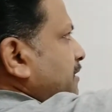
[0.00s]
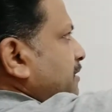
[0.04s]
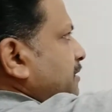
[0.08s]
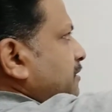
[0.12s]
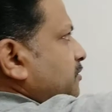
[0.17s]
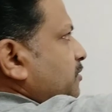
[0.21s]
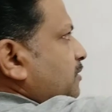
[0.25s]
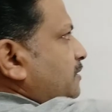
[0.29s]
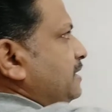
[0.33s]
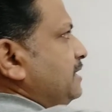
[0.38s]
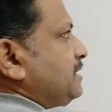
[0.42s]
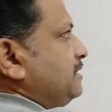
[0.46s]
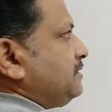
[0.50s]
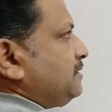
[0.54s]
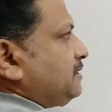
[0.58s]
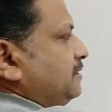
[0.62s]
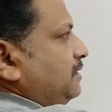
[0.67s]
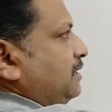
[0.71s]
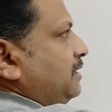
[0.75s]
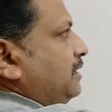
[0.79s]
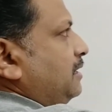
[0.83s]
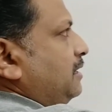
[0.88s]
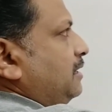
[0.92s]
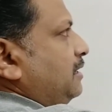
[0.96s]
So since
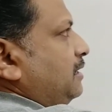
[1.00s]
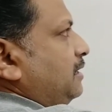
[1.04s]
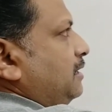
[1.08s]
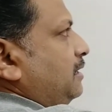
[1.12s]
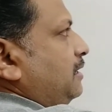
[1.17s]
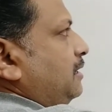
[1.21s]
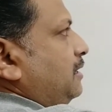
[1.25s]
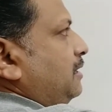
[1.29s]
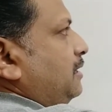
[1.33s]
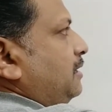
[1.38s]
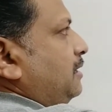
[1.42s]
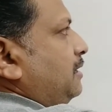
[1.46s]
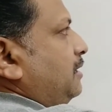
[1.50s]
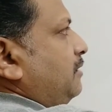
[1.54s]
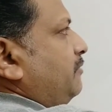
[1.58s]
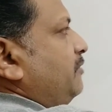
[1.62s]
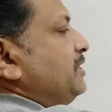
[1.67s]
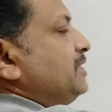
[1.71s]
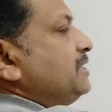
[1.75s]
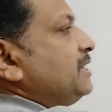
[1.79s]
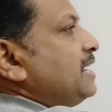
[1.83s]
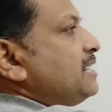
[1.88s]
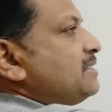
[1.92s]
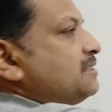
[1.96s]

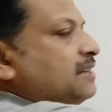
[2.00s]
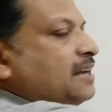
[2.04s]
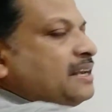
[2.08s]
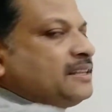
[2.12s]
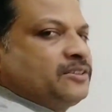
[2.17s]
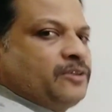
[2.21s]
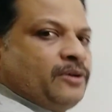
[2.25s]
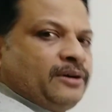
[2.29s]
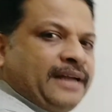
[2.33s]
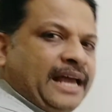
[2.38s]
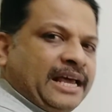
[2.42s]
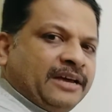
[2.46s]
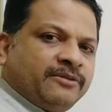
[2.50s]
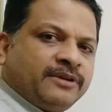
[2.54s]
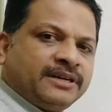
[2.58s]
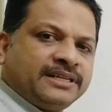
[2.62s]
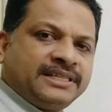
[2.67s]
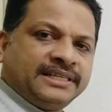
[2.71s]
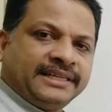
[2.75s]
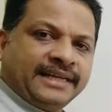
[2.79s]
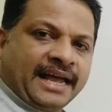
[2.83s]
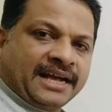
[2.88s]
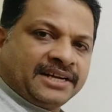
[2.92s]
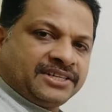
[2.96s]
which lens has got
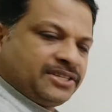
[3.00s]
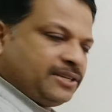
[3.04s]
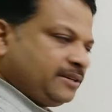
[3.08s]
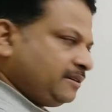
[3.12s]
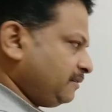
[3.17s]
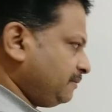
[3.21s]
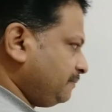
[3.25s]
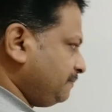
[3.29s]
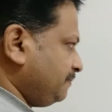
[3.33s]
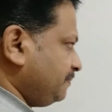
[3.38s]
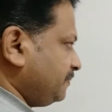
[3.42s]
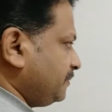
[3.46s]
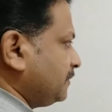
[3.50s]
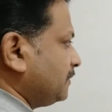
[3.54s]
diverging action?